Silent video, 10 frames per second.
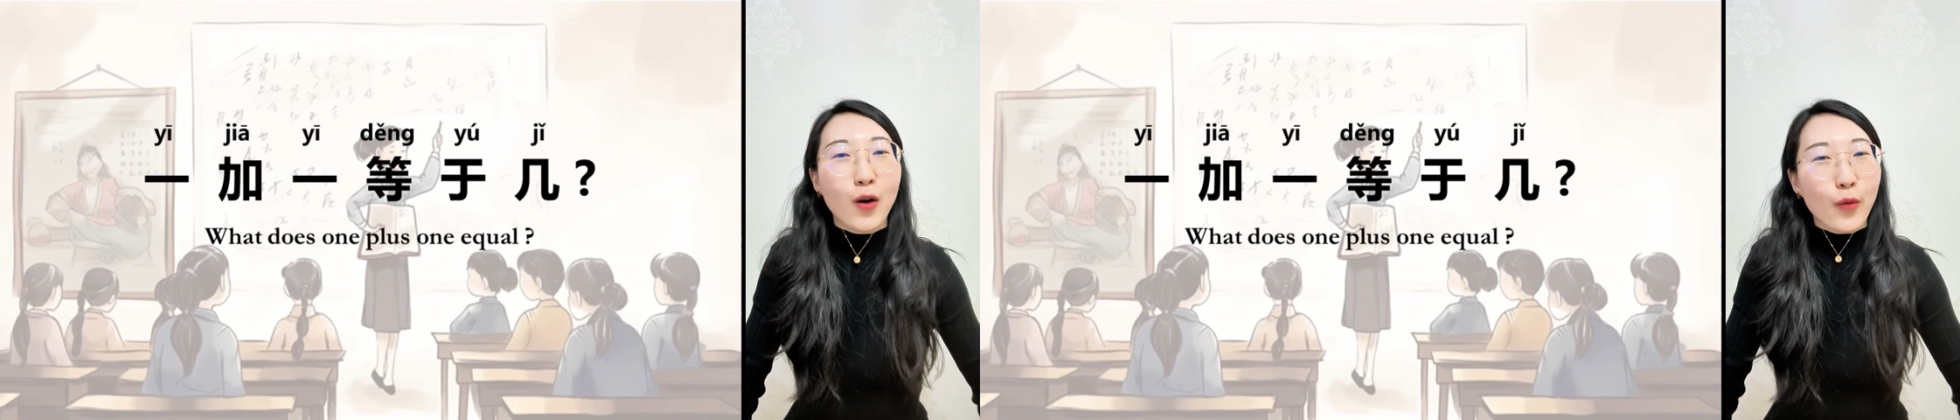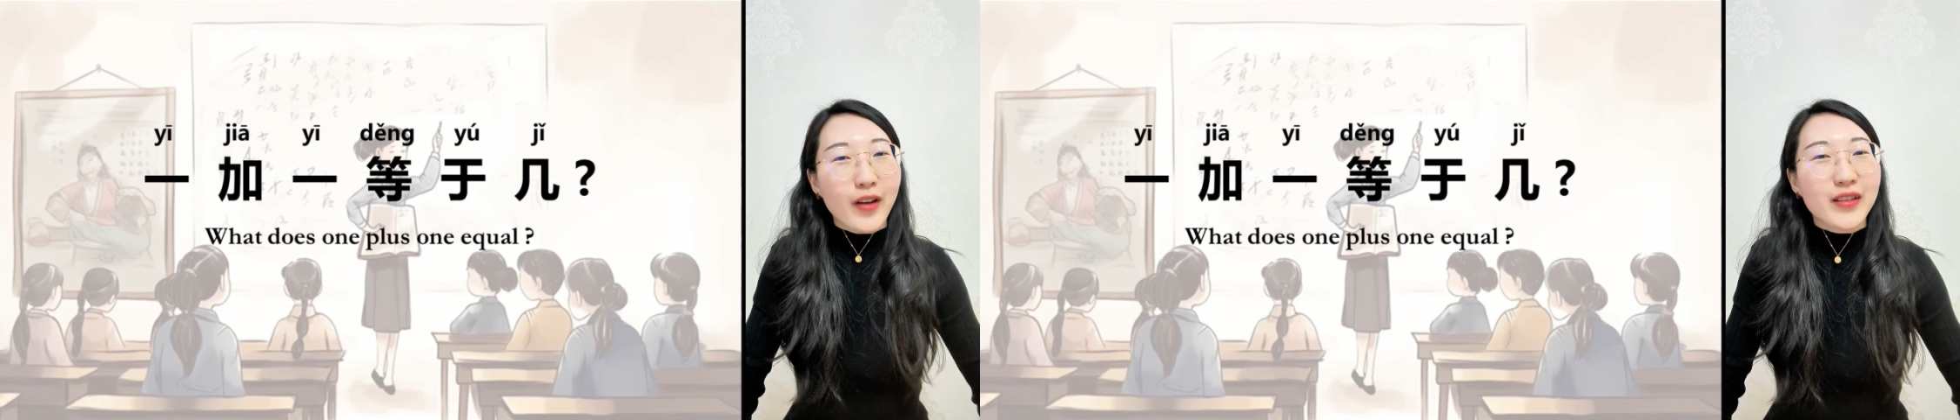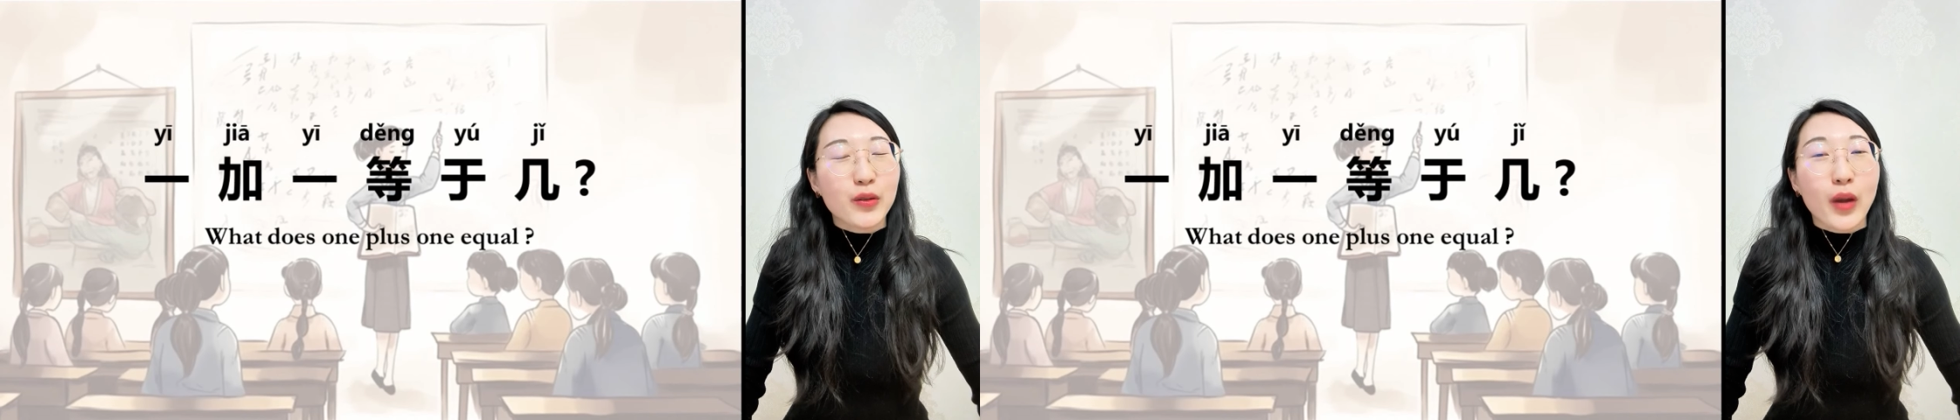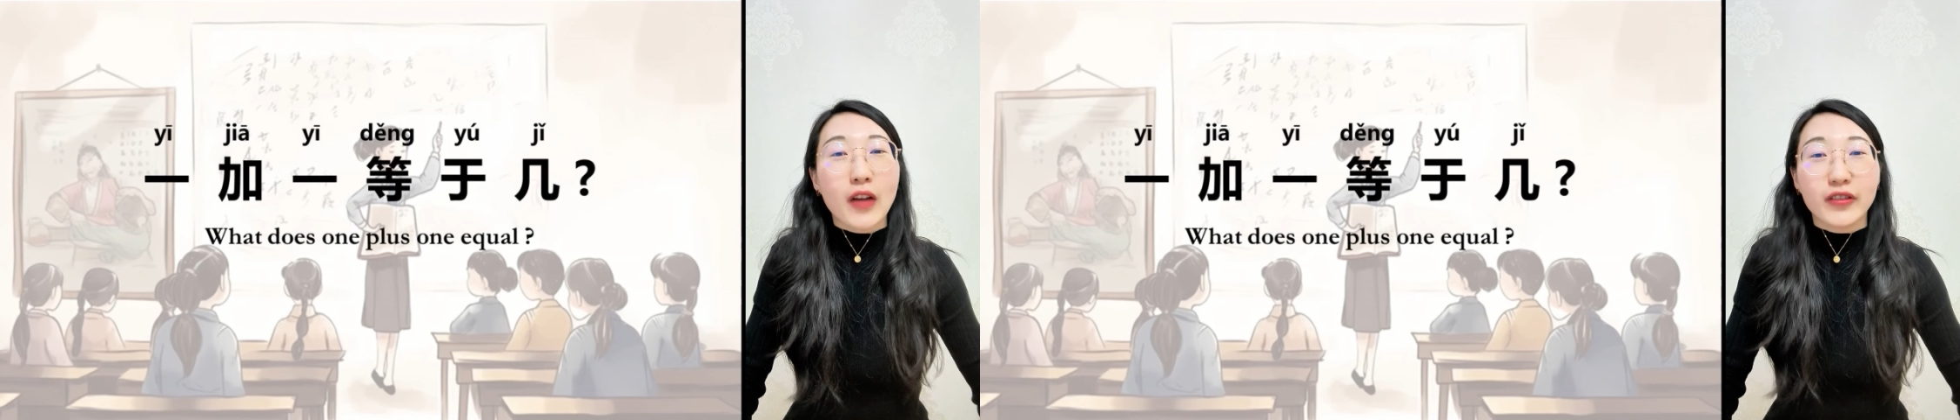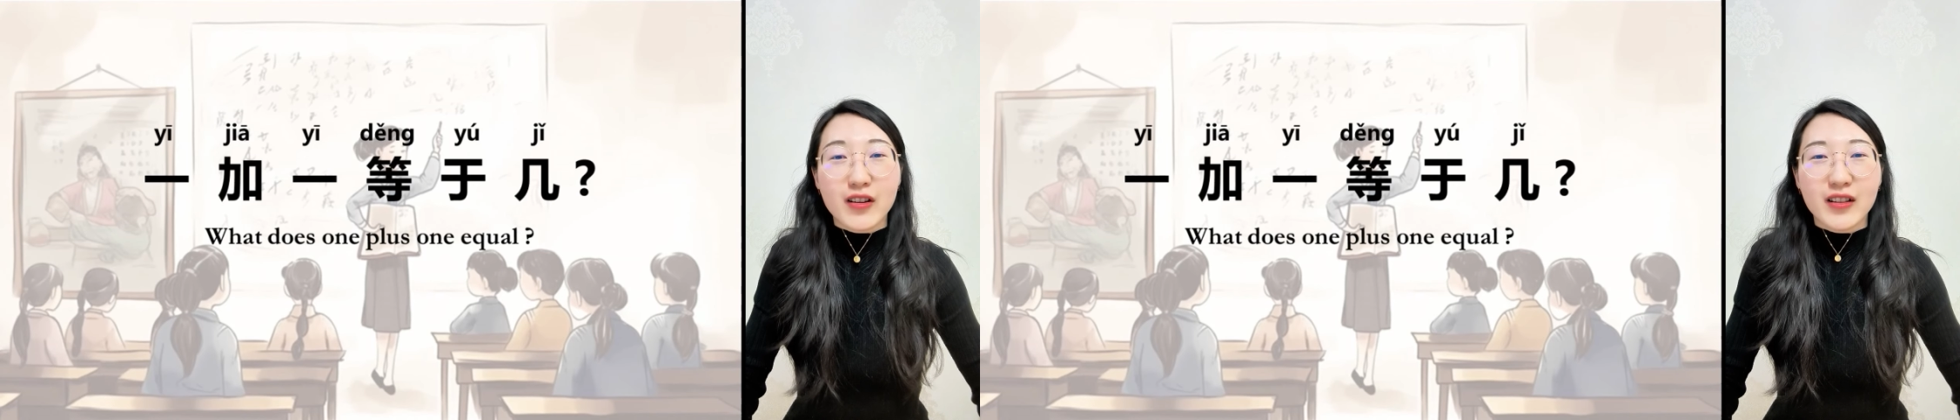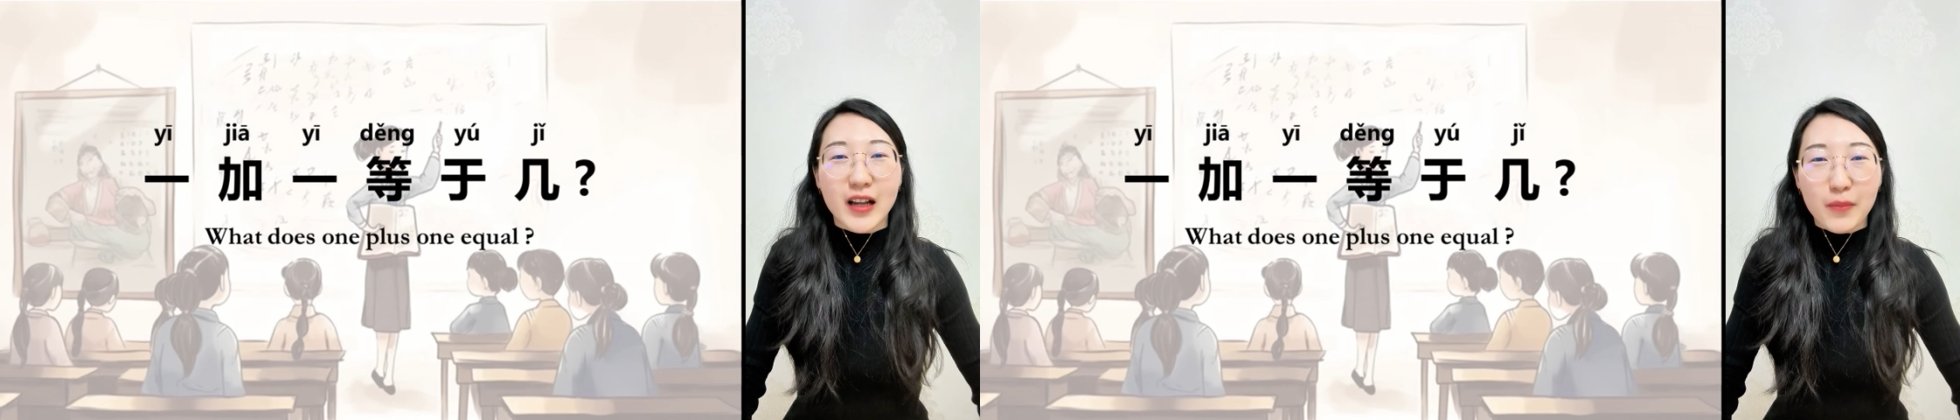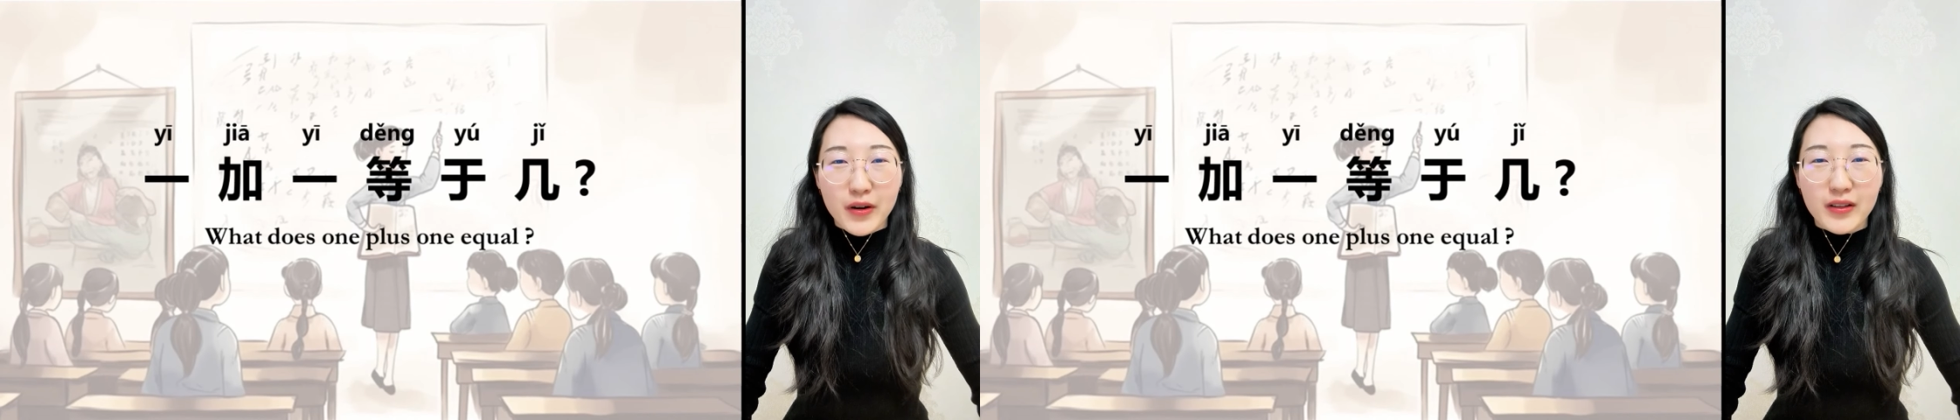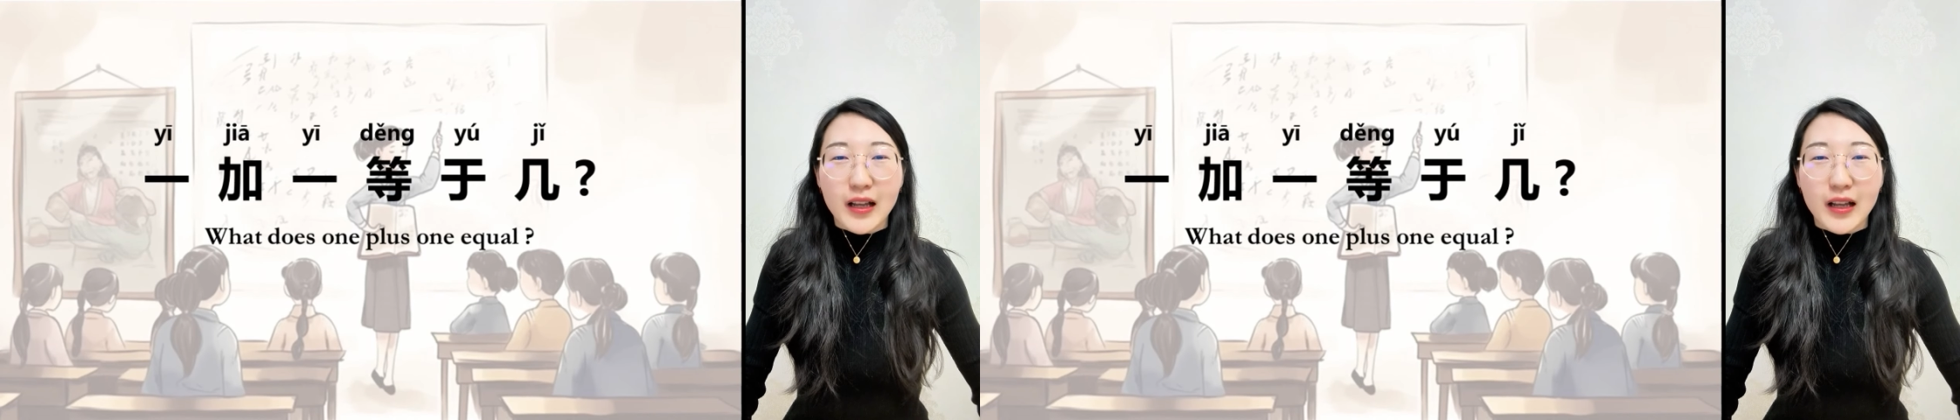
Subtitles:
Well, since we have learned numbers